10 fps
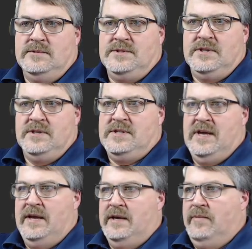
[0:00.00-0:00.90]
going to
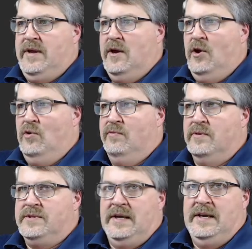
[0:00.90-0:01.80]
take me over
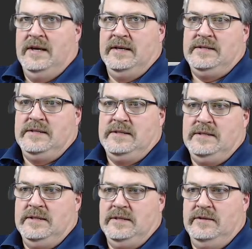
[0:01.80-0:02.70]
to get
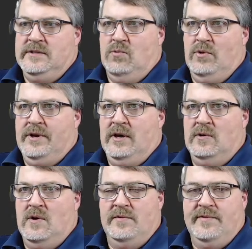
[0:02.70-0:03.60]
this $1
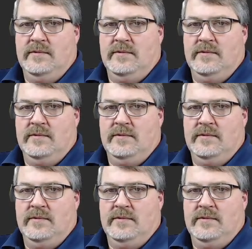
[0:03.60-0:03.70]
offer.